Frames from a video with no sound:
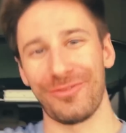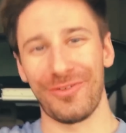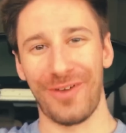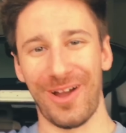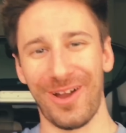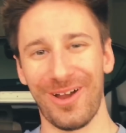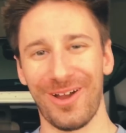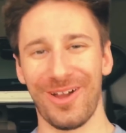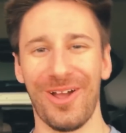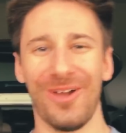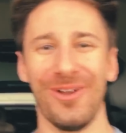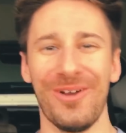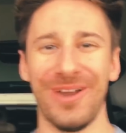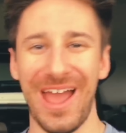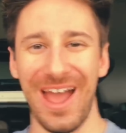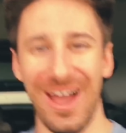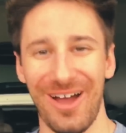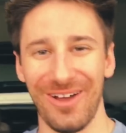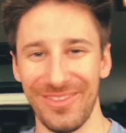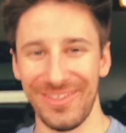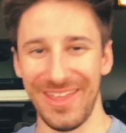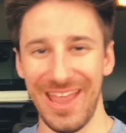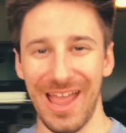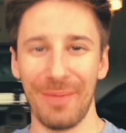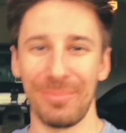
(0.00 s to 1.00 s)
far ago
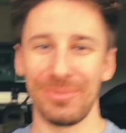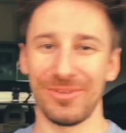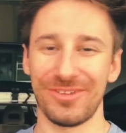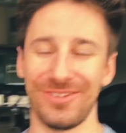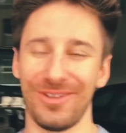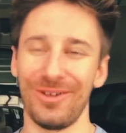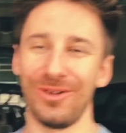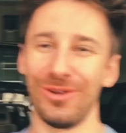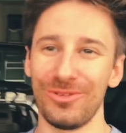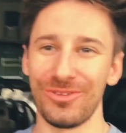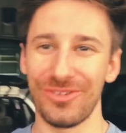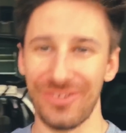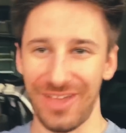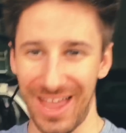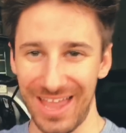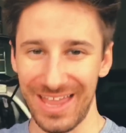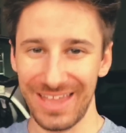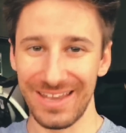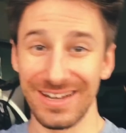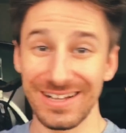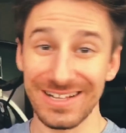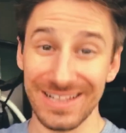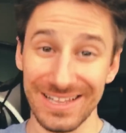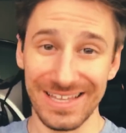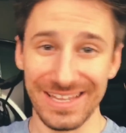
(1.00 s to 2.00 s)
now in the episodes, I
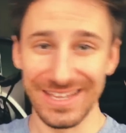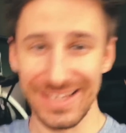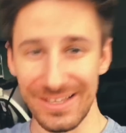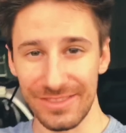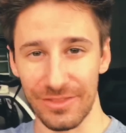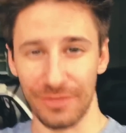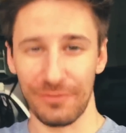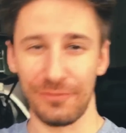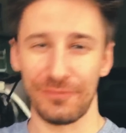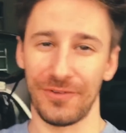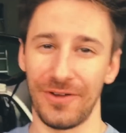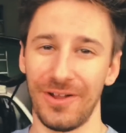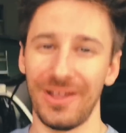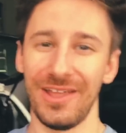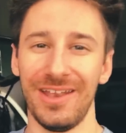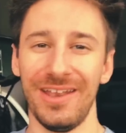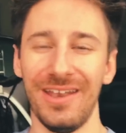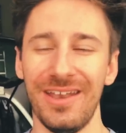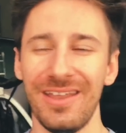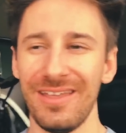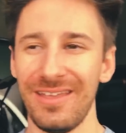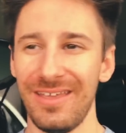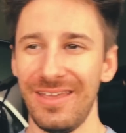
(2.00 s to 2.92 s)
had cleaned the front,